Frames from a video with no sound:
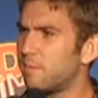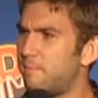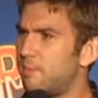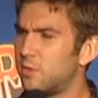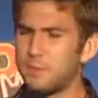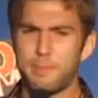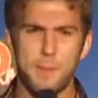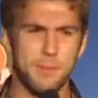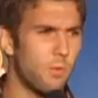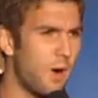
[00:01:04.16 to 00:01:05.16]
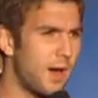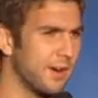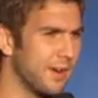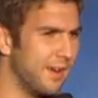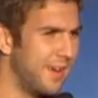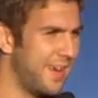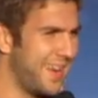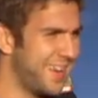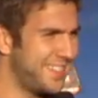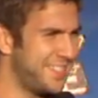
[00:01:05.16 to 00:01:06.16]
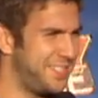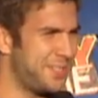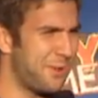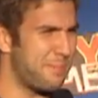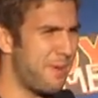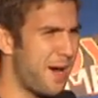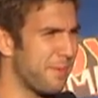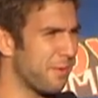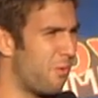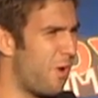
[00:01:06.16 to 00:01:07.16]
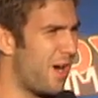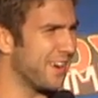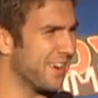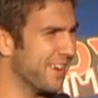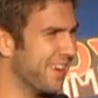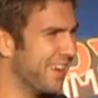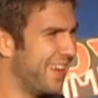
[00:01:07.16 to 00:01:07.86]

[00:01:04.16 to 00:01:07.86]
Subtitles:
pop or water. It's like, soda pop or water?